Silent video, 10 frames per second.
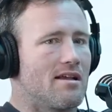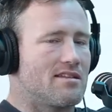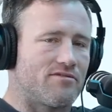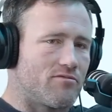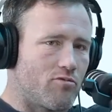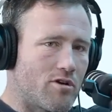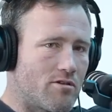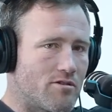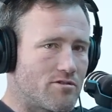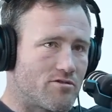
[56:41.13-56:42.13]
It's
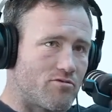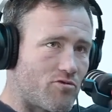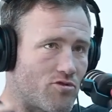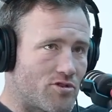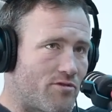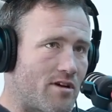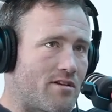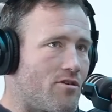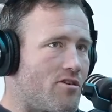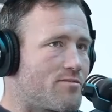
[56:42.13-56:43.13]
when I was cruising
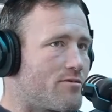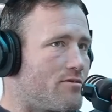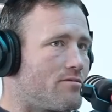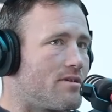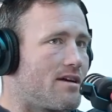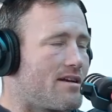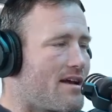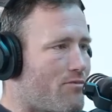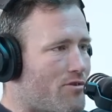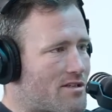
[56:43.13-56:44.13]
around in the hospital
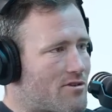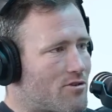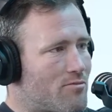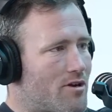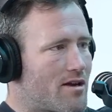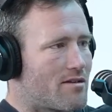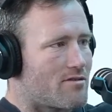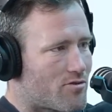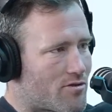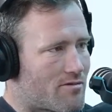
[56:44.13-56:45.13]
down in Brizzy doing
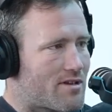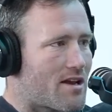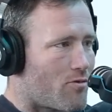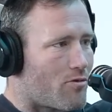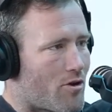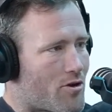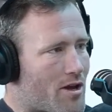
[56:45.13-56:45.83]
my sort of getting to